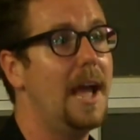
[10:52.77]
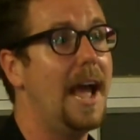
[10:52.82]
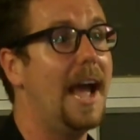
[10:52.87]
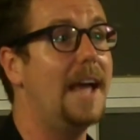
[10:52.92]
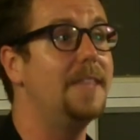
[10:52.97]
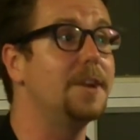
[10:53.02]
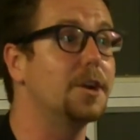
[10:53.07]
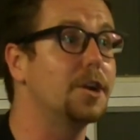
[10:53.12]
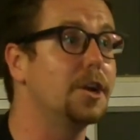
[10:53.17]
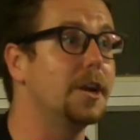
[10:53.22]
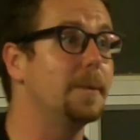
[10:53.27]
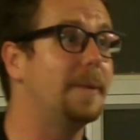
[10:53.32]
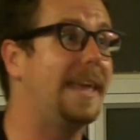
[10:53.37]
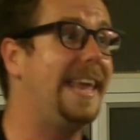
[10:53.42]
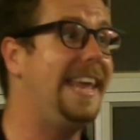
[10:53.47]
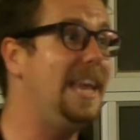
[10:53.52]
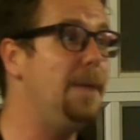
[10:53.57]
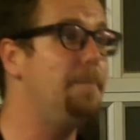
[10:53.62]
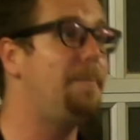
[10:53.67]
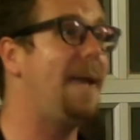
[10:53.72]
and they're going to
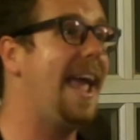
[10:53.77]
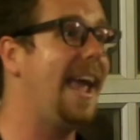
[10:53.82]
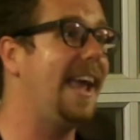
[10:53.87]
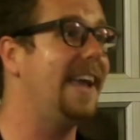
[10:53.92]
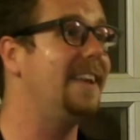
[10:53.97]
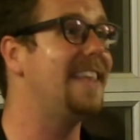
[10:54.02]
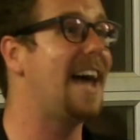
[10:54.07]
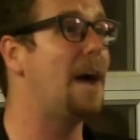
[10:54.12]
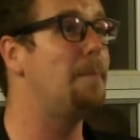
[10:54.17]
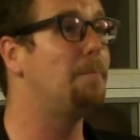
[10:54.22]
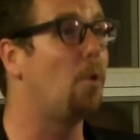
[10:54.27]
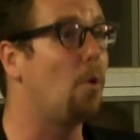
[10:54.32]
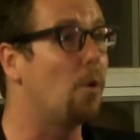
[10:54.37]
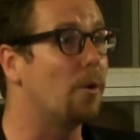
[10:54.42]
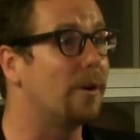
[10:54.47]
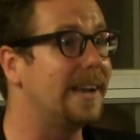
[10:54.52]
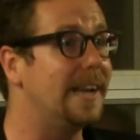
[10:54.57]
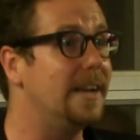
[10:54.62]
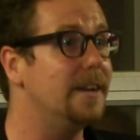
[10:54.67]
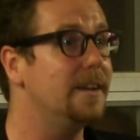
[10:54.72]
keep paying that
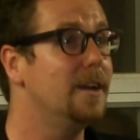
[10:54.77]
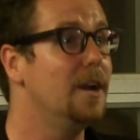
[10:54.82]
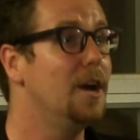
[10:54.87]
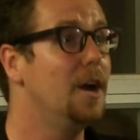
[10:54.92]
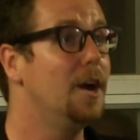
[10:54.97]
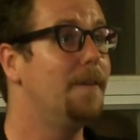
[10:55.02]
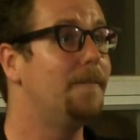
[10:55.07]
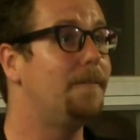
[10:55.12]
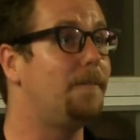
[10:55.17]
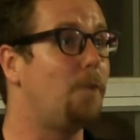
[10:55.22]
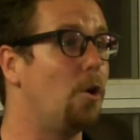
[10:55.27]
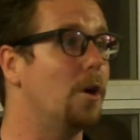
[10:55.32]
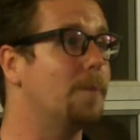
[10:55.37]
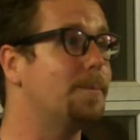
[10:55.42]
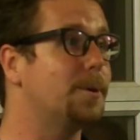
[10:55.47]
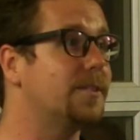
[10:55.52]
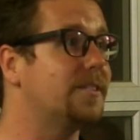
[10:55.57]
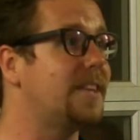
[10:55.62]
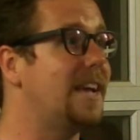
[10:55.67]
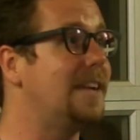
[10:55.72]
boring
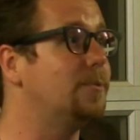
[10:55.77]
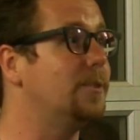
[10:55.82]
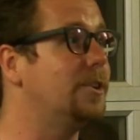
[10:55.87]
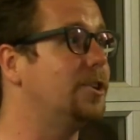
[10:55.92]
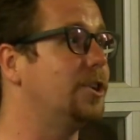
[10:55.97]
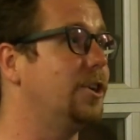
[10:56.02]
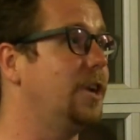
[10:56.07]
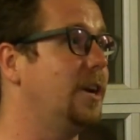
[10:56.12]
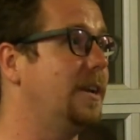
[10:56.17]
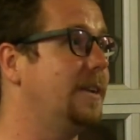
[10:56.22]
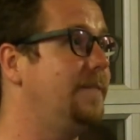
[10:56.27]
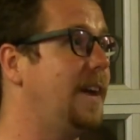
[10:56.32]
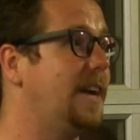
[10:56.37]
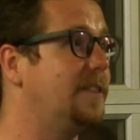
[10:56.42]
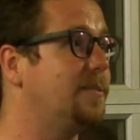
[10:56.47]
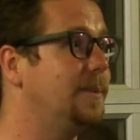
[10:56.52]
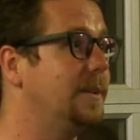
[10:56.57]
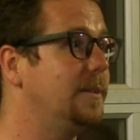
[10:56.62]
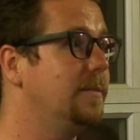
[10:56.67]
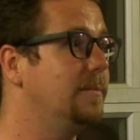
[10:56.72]
4% return on
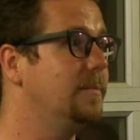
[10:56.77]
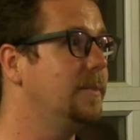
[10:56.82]
investment.